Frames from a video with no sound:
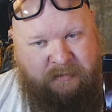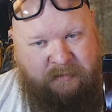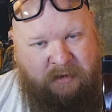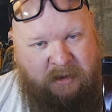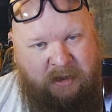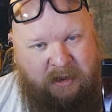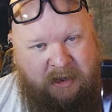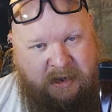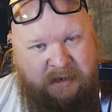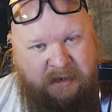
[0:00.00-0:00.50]

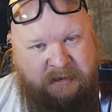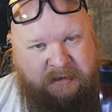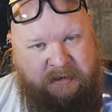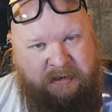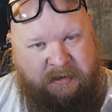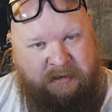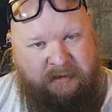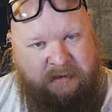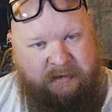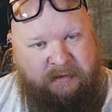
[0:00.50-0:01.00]

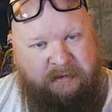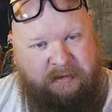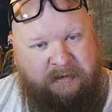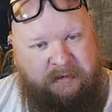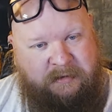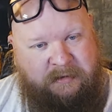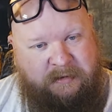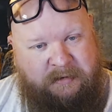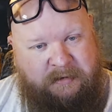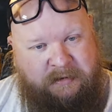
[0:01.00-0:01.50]
accent.
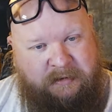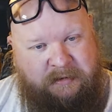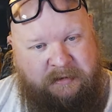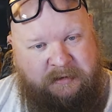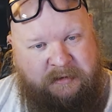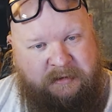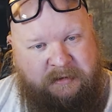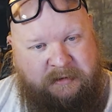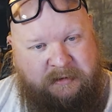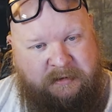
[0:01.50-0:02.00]
It's
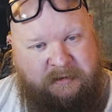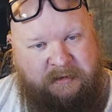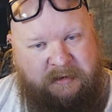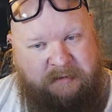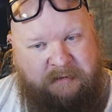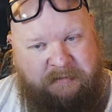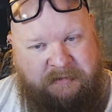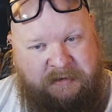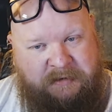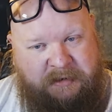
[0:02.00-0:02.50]
a
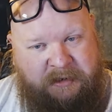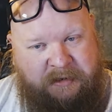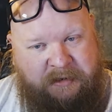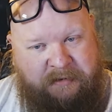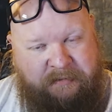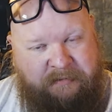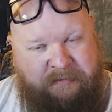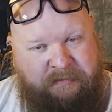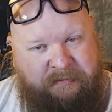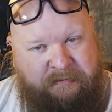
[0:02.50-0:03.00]
sim
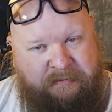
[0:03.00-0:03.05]
stem.